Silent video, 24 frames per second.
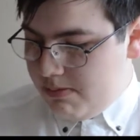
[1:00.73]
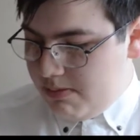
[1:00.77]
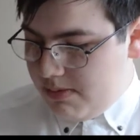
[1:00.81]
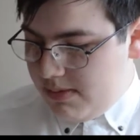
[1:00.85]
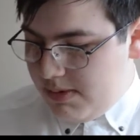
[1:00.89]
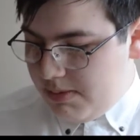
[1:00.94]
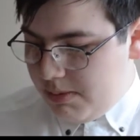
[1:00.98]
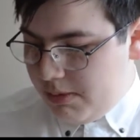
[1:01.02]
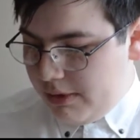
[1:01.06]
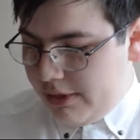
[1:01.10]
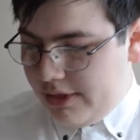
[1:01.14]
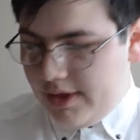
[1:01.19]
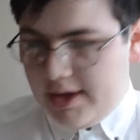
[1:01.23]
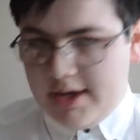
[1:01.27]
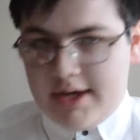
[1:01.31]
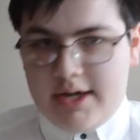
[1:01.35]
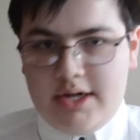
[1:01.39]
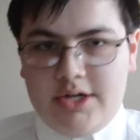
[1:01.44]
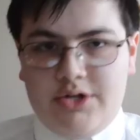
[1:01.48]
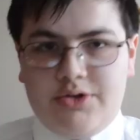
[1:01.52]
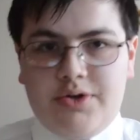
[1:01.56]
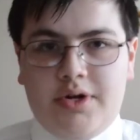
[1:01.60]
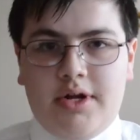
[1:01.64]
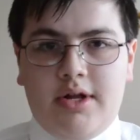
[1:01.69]
People think
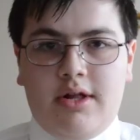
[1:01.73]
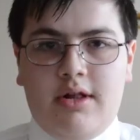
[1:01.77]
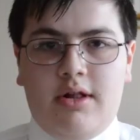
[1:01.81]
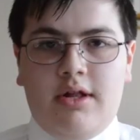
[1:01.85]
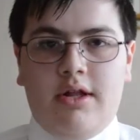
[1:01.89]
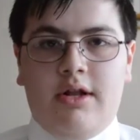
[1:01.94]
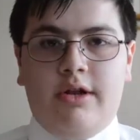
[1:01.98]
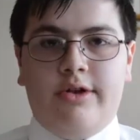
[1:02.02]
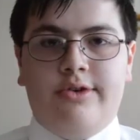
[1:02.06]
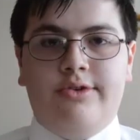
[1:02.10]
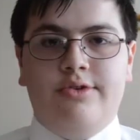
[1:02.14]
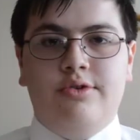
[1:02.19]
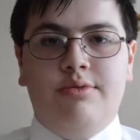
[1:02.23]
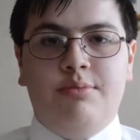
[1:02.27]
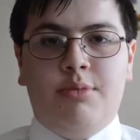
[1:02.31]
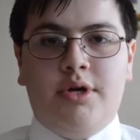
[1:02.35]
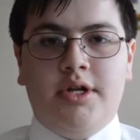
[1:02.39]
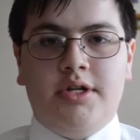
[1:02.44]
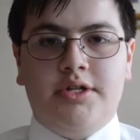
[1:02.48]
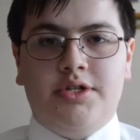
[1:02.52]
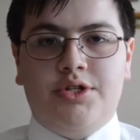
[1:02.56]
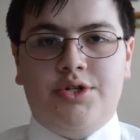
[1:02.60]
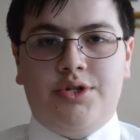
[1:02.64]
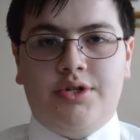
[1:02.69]
I drink a little too
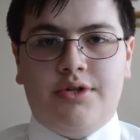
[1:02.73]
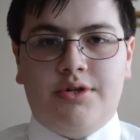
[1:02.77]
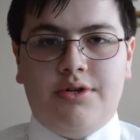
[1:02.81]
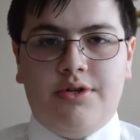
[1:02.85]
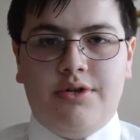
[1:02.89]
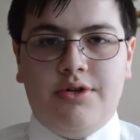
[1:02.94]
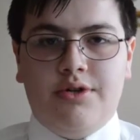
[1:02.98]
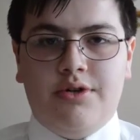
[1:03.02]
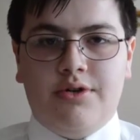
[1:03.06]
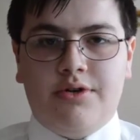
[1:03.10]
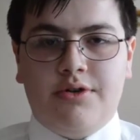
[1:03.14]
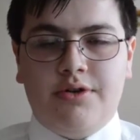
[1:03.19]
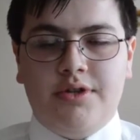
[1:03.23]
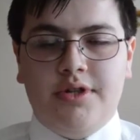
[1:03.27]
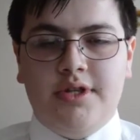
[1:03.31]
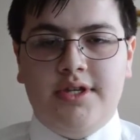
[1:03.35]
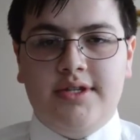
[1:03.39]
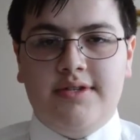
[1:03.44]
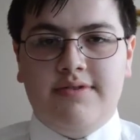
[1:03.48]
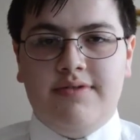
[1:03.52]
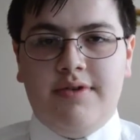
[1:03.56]
much during these